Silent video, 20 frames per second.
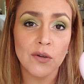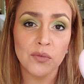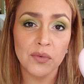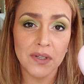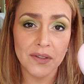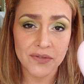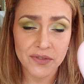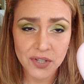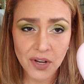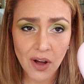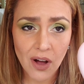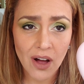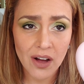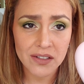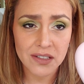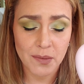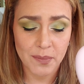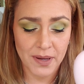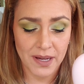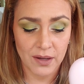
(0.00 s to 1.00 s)
We've
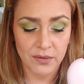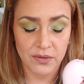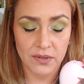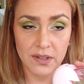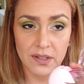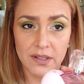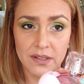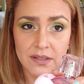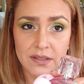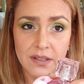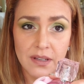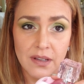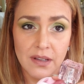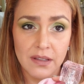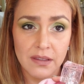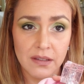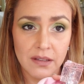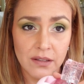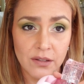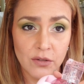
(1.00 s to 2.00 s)
talked about this.
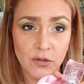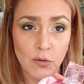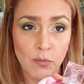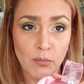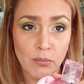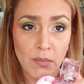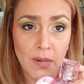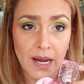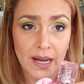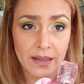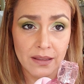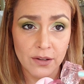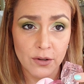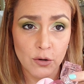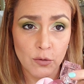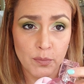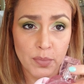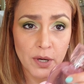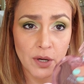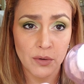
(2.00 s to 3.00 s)
The little My
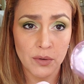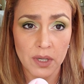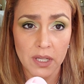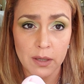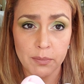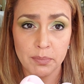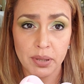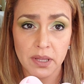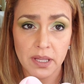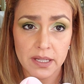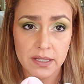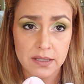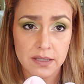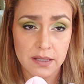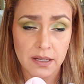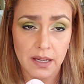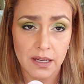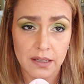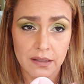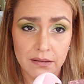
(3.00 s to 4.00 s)
Little Pony
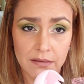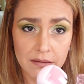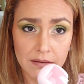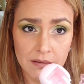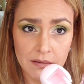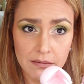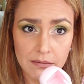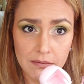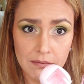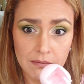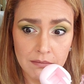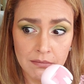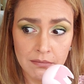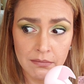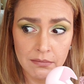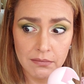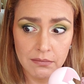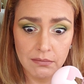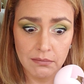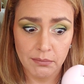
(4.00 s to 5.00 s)
playset
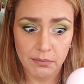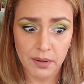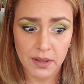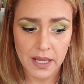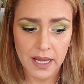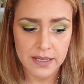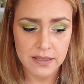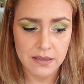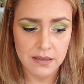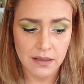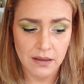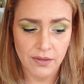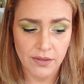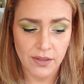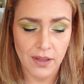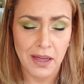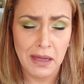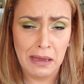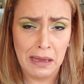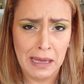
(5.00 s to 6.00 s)
plastic
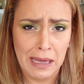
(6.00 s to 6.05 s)
thing.